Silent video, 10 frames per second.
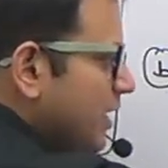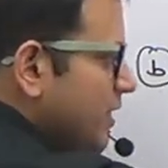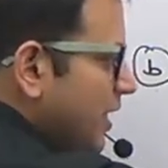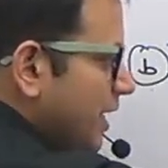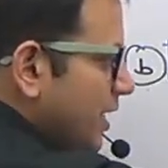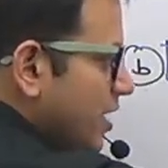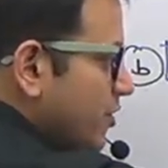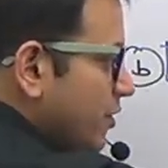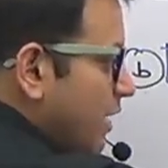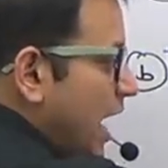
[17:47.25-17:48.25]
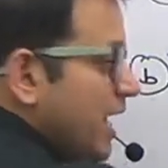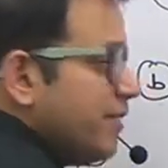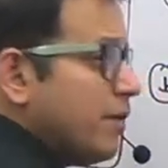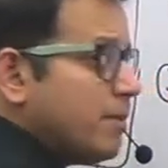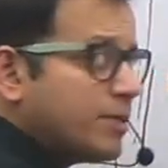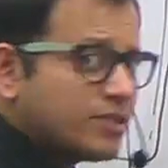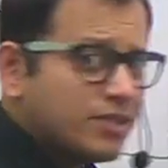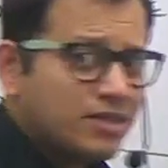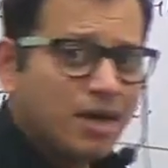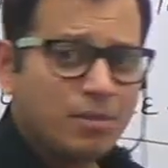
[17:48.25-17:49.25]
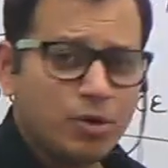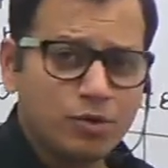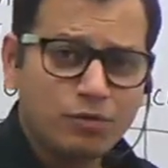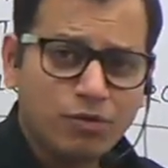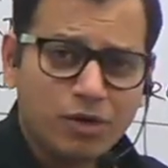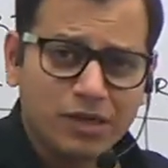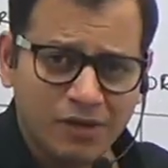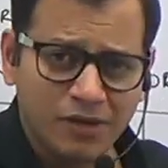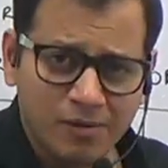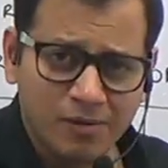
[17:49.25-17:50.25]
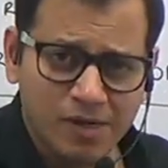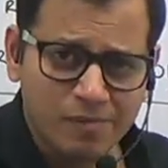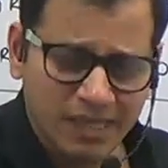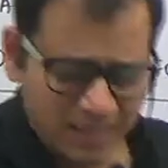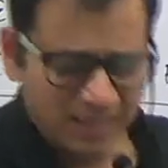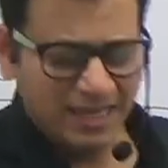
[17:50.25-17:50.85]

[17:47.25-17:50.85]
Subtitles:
In the areas of high evaporation, the amount of water level will be